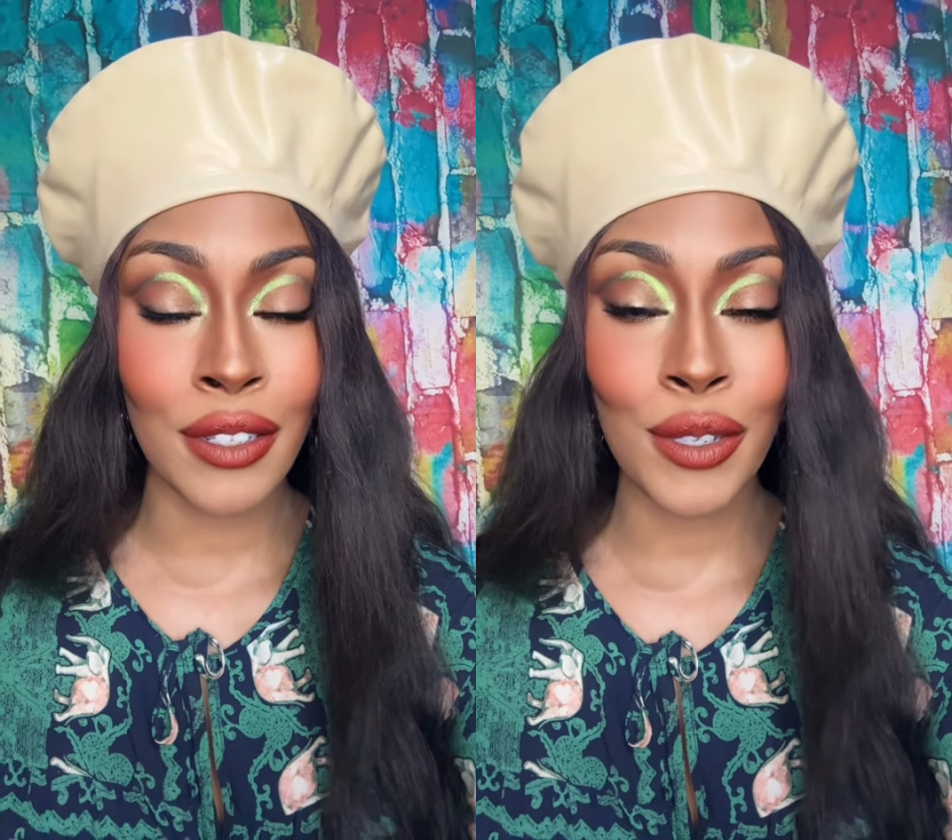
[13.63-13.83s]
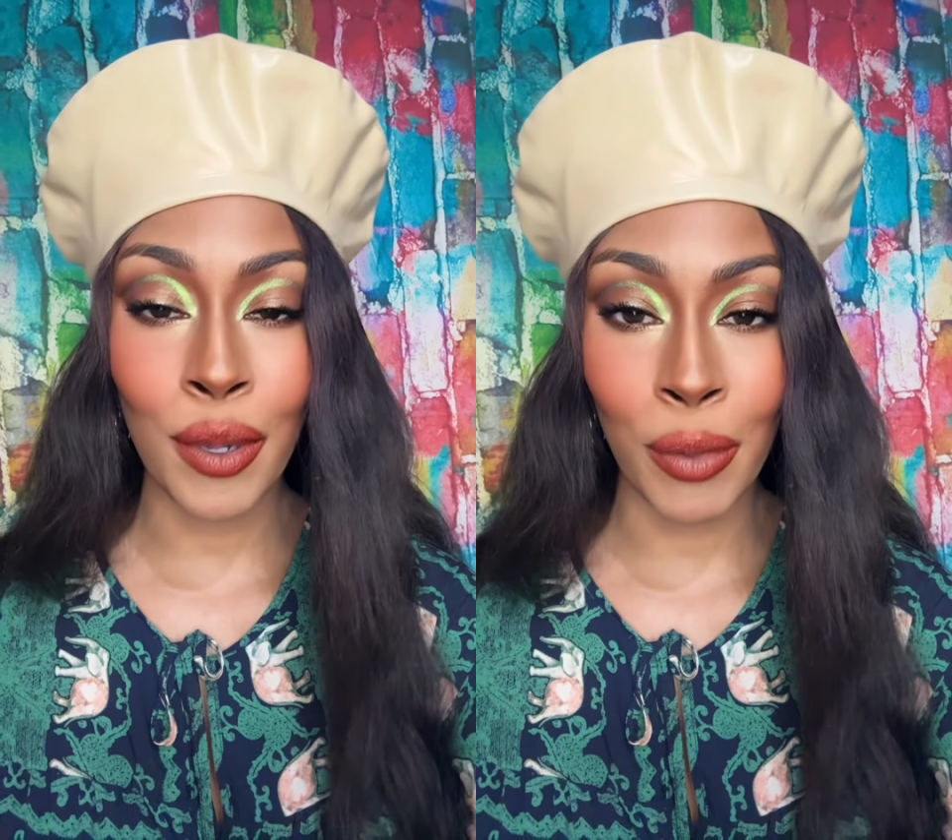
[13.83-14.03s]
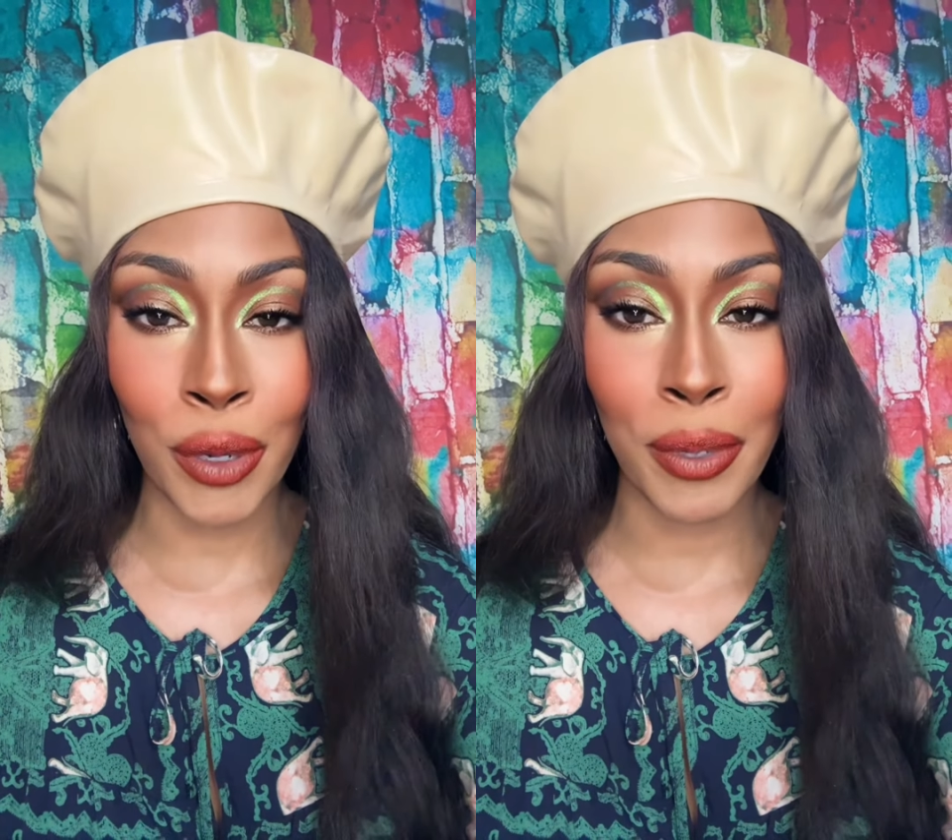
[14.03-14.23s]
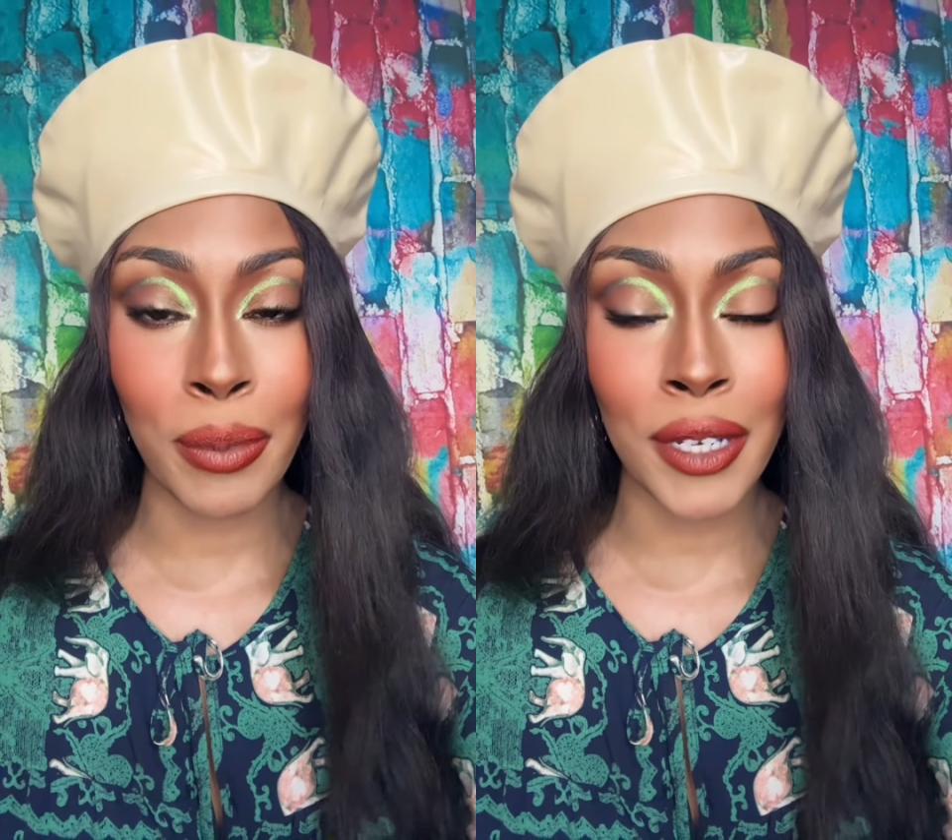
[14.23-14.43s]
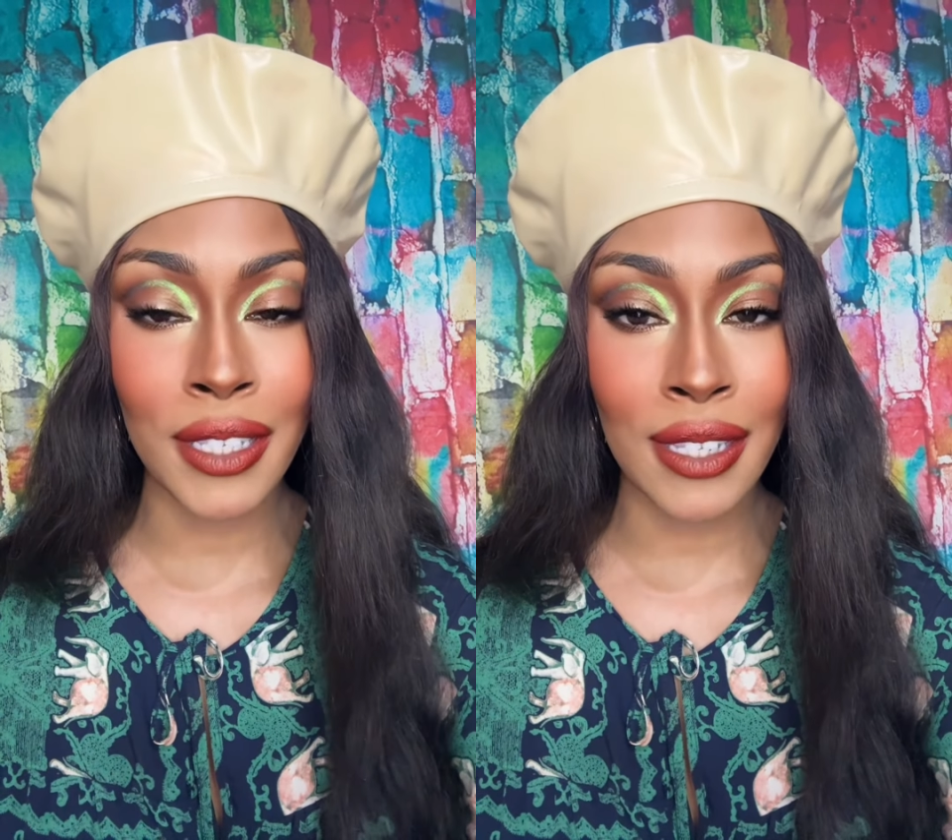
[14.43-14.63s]
so more people
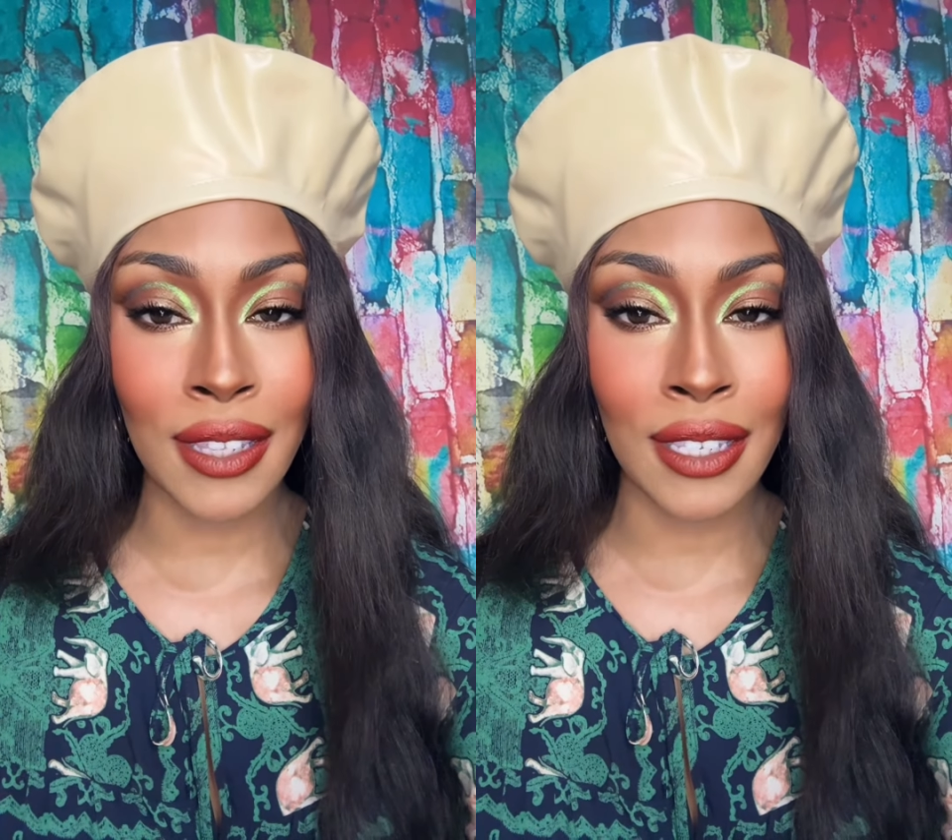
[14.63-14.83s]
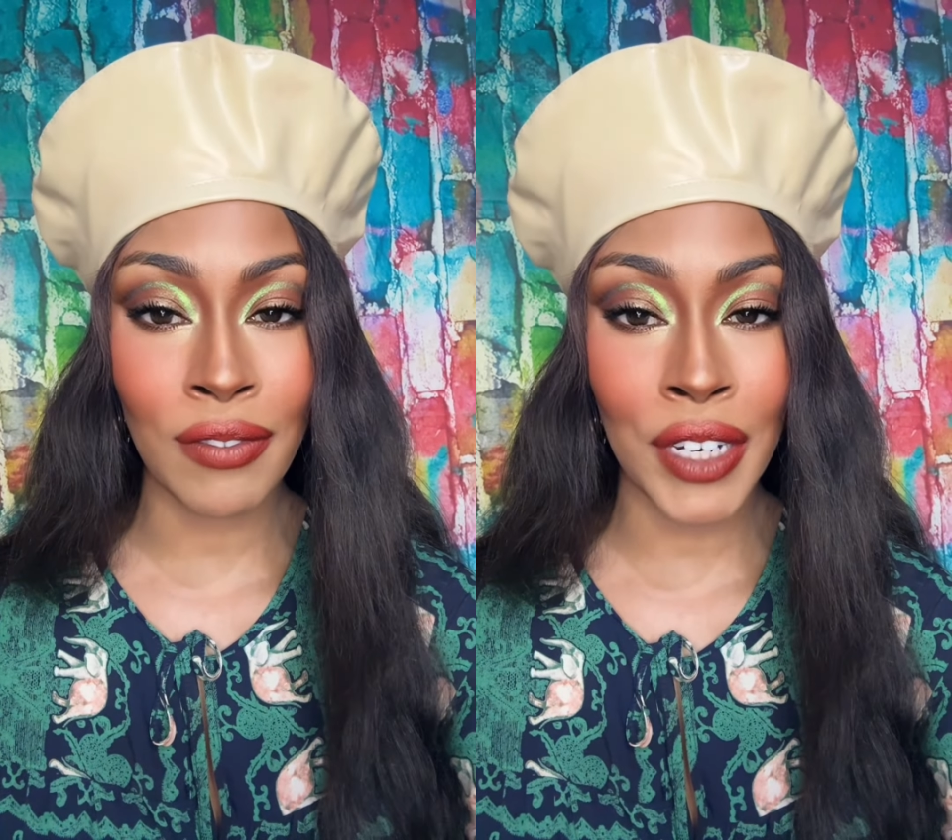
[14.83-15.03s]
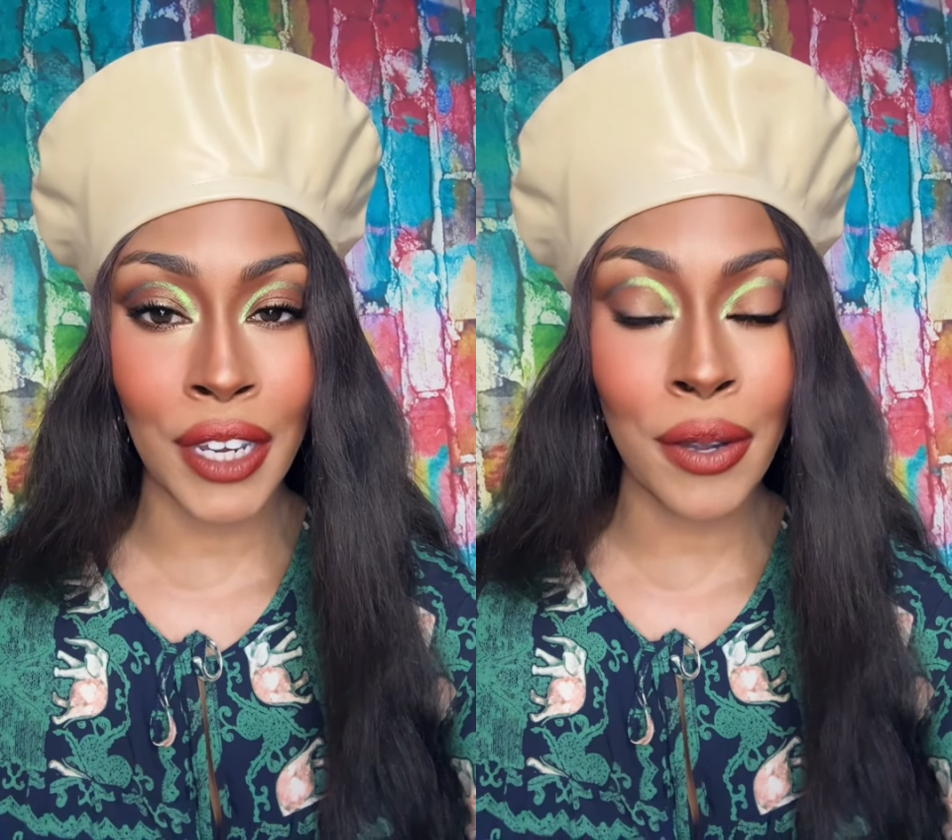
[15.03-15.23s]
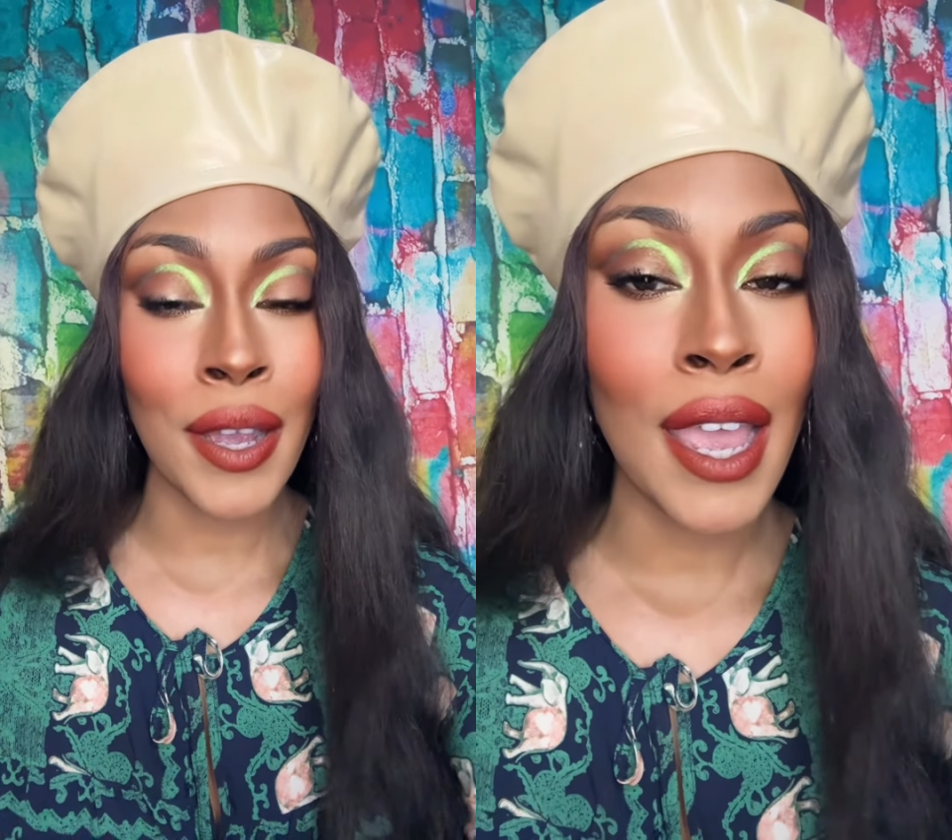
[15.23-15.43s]
can see this video